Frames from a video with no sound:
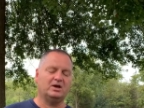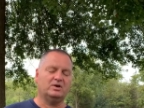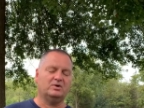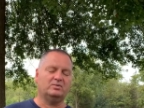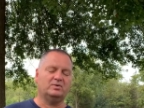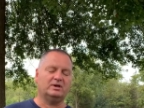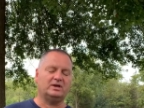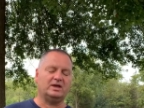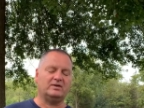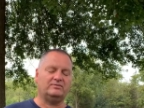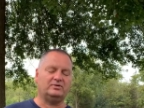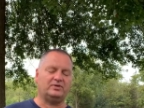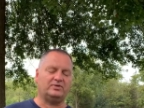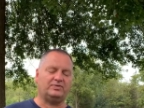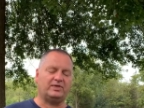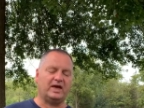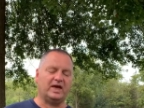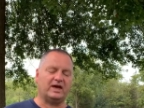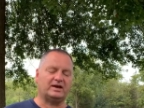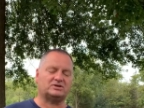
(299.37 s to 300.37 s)
We give you
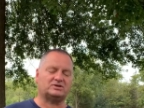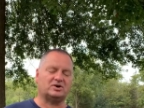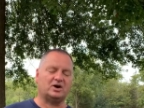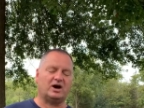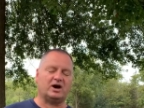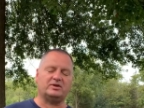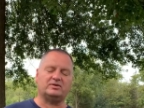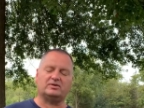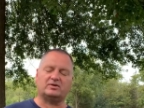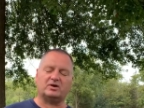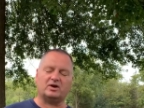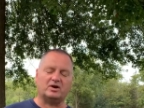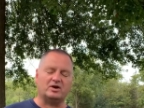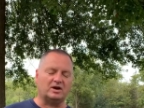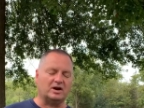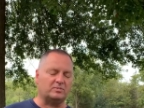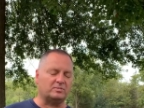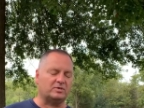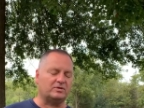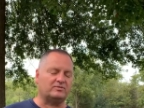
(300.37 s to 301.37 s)
thanks, God. There are a
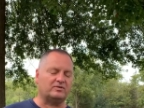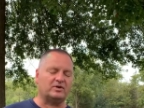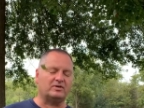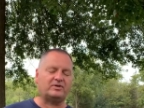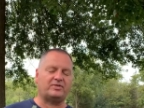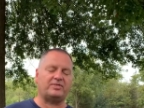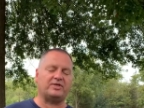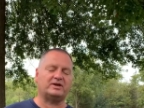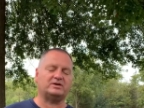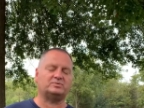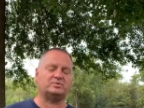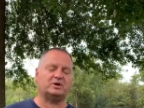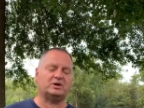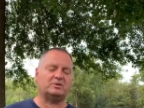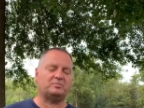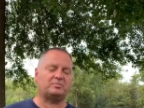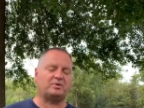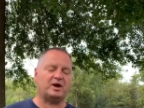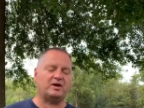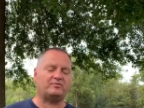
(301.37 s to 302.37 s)
number of other things we
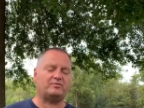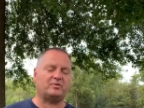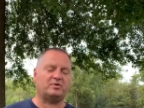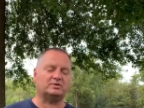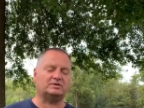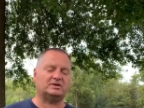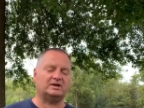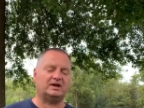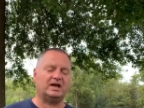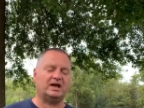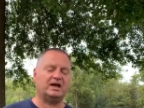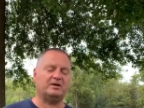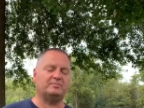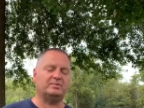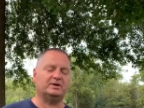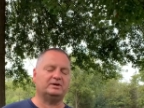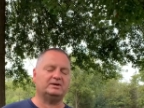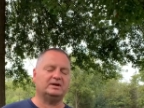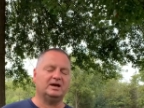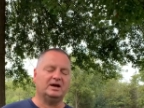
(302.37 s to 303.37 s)
can pray for today,
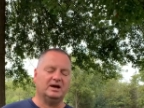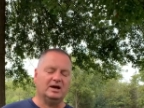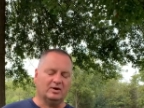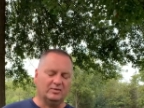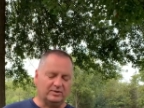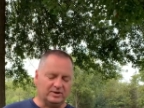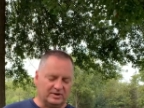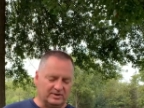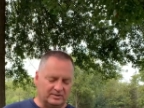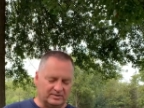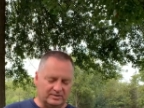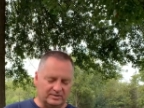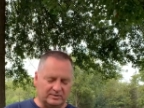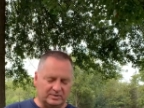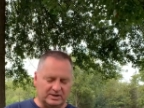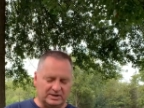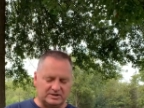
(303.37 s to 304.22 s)
but we, we